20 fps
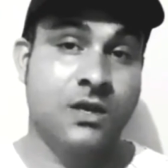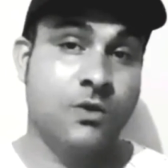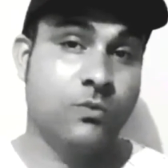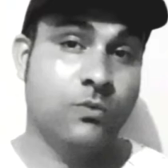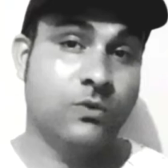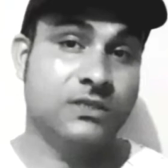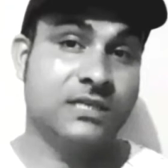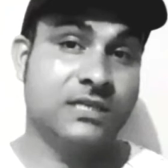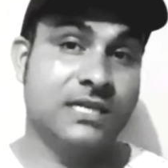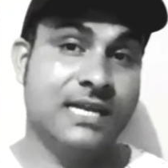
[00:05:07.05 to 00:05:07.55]

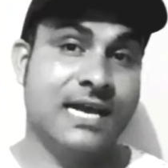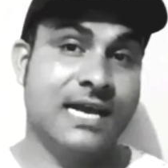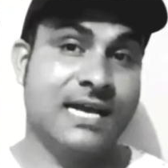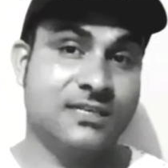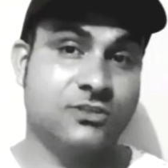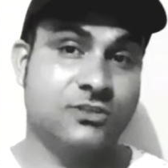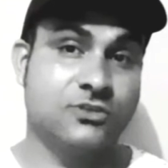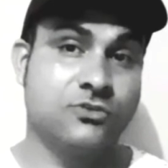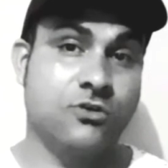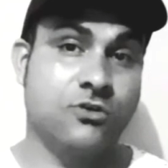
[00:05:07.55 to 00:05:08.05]
which he
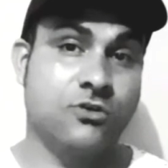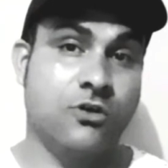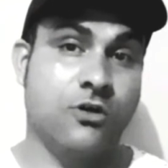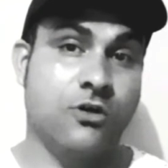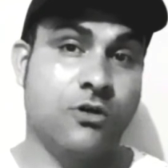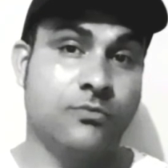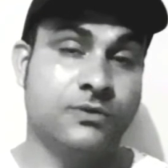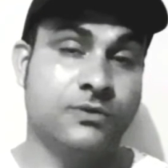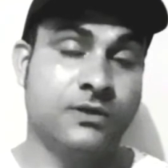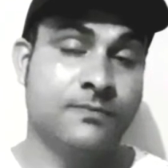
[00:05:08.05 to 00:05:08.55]
has
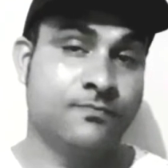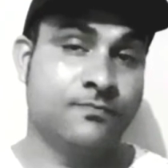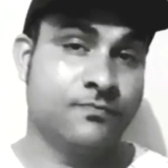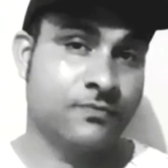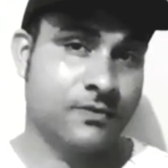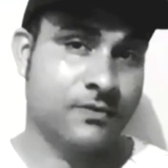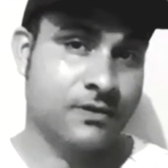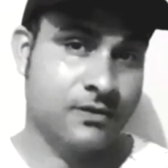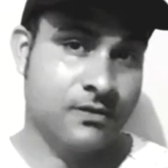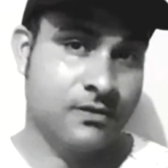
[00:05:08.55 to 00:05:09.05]
dropped
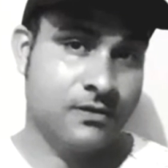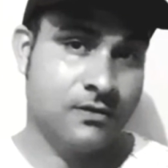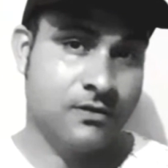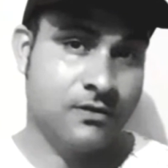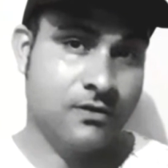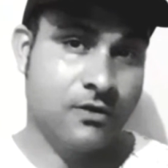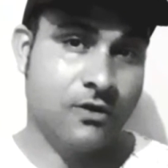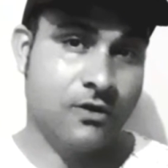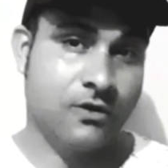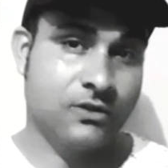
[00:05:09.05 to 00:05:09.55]

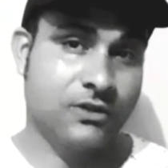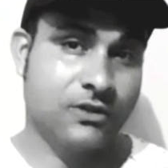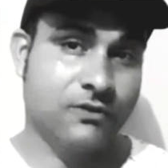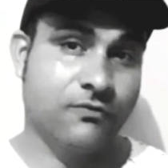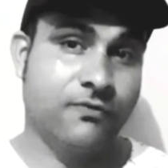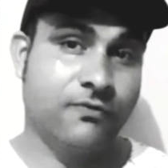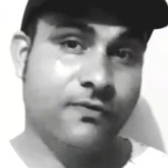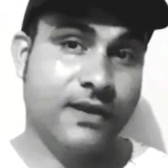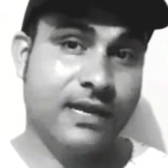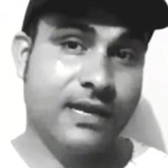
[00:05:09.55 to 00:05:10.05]
on the
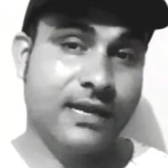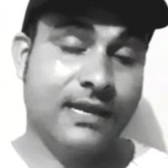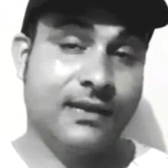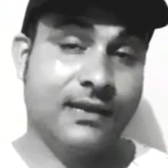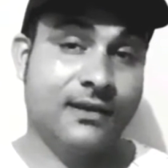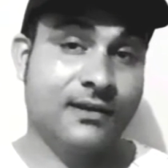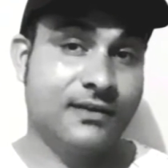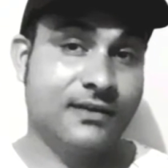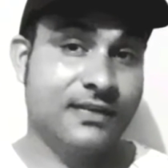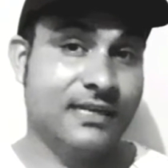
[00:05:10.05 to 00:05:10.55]
way
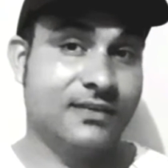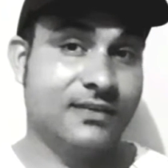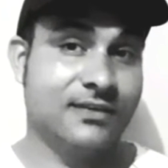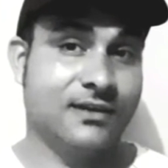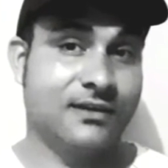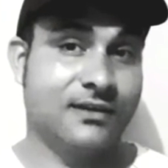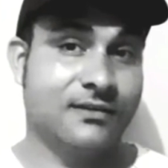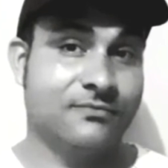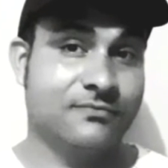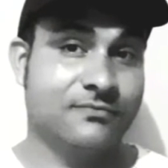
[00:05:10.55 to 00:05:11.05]
in the
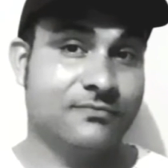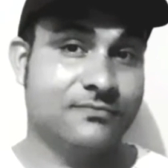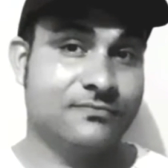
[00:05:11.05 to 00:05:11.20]
daytime.